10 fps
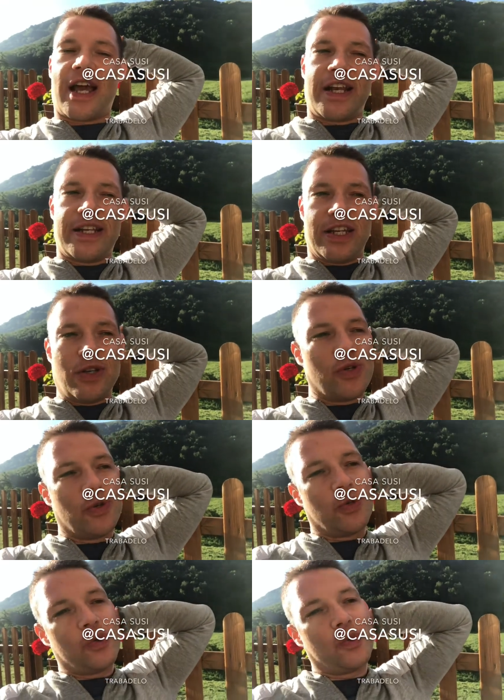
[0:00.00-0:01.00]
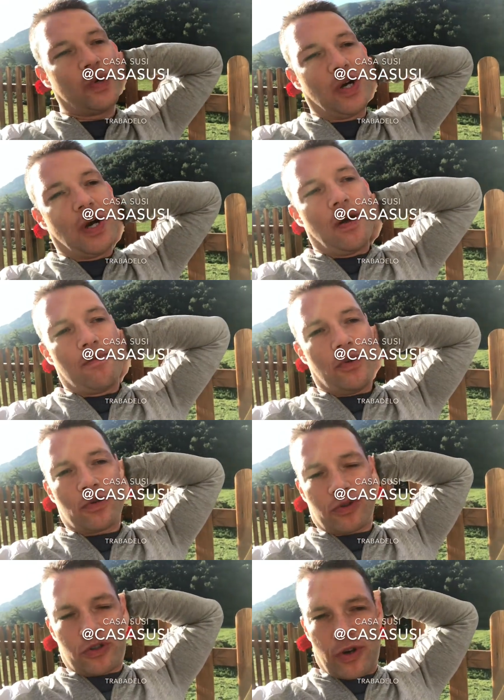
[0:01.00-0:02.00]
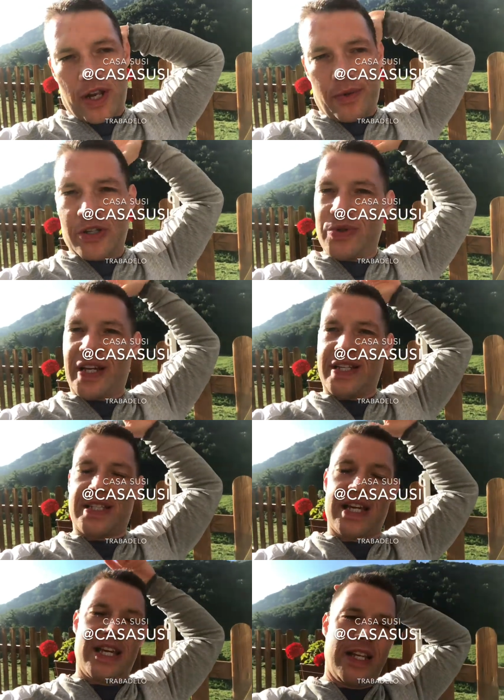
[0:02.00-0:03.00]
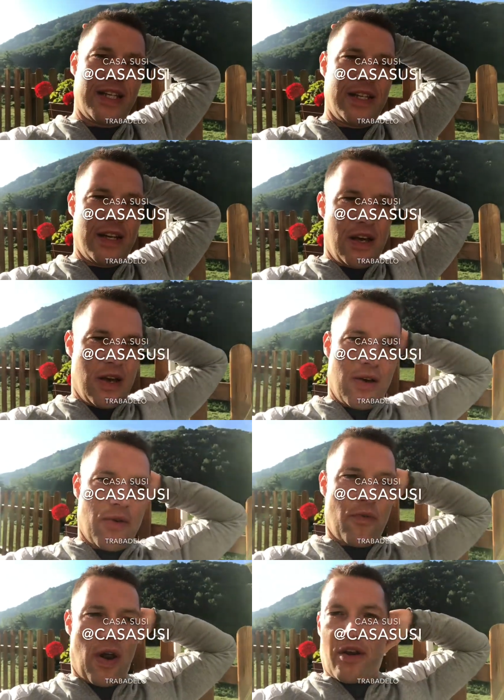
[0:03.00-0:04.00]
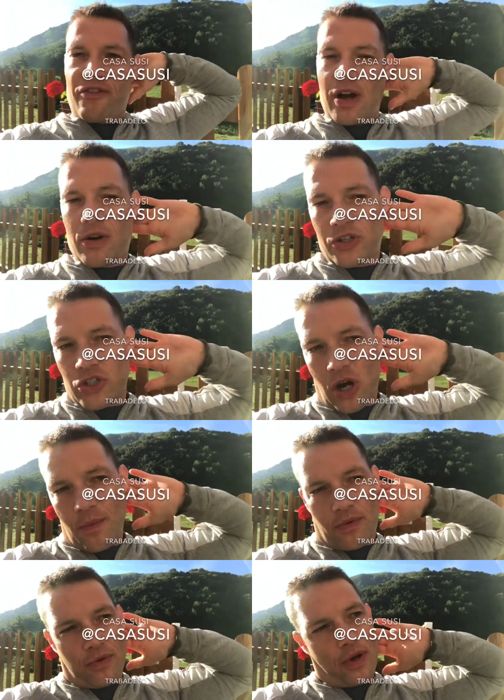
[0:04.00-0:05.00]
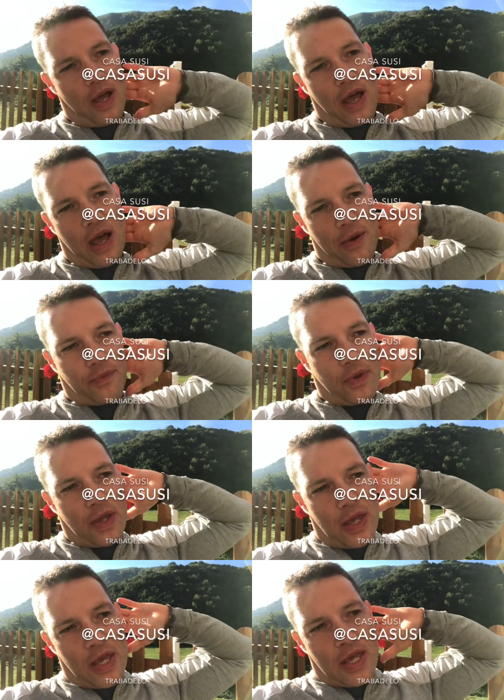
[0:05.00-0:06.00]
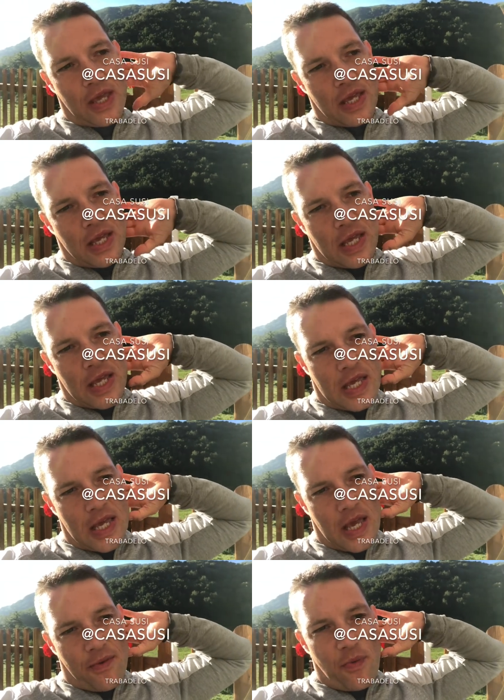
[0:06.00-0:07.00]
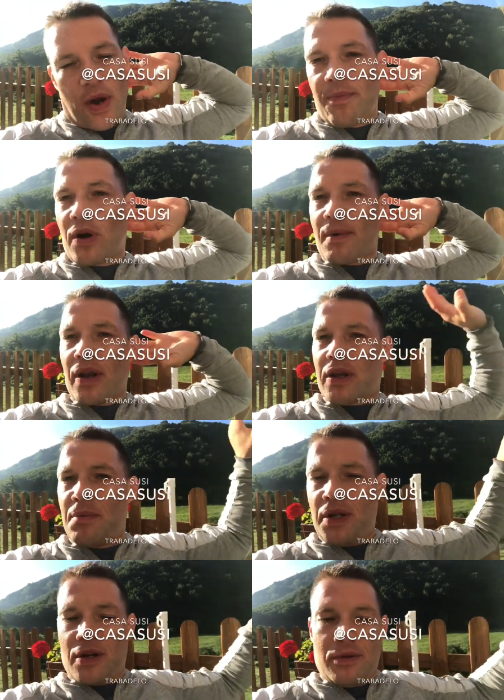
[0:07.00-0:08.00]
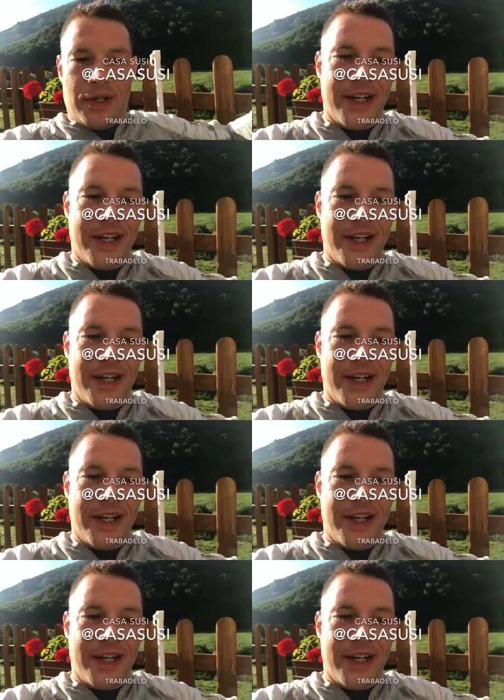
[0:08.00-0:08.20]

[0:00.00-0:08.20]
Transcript: lady who moved to Australia when she was 18, ran a flower shop, um, read a book about the Camino,